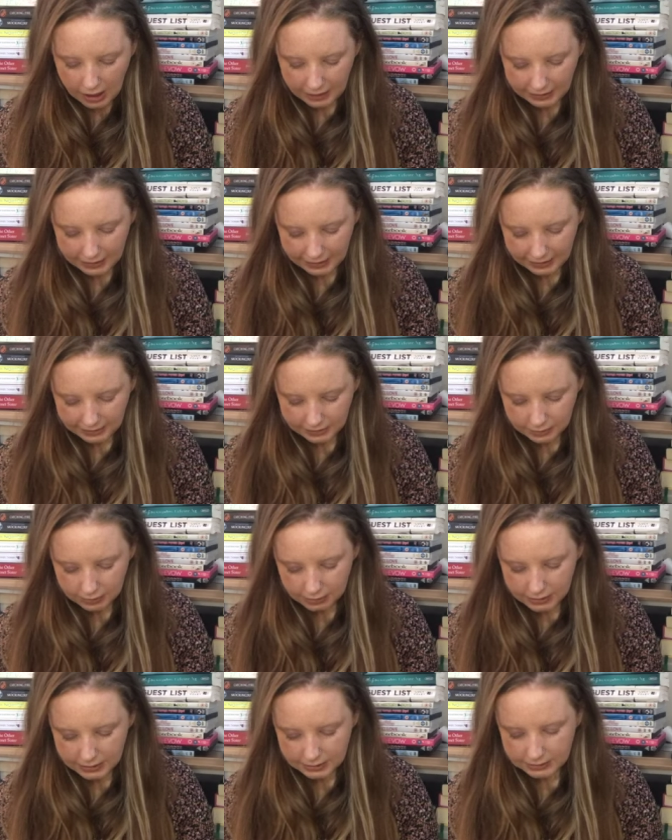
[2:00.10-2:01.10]
against
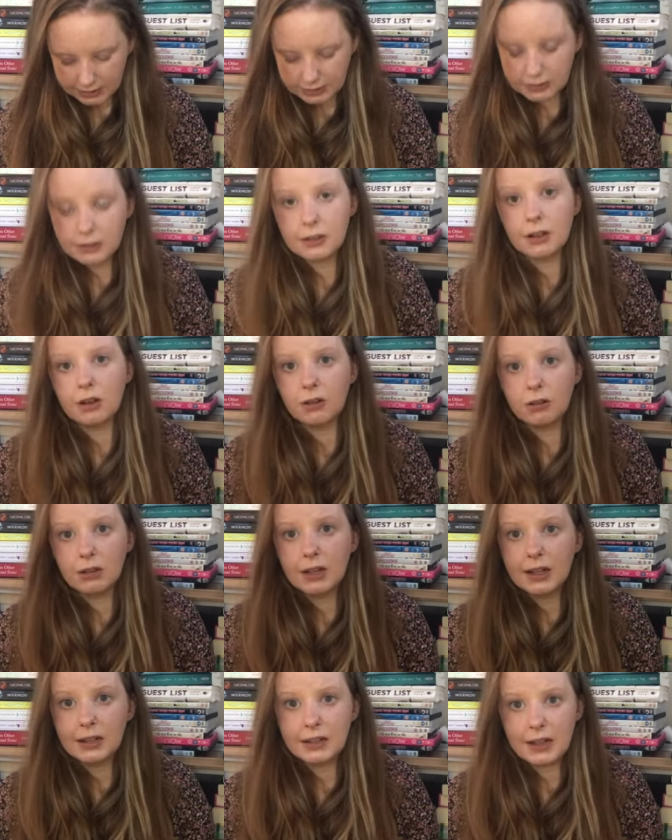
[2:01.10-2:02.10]
Holly's son Sol,
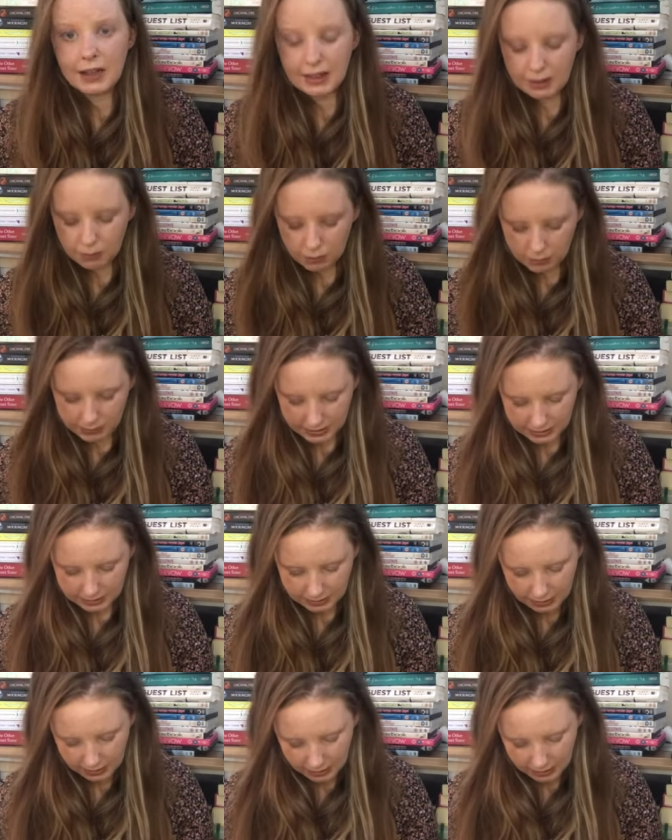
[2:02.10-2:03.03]
neither woman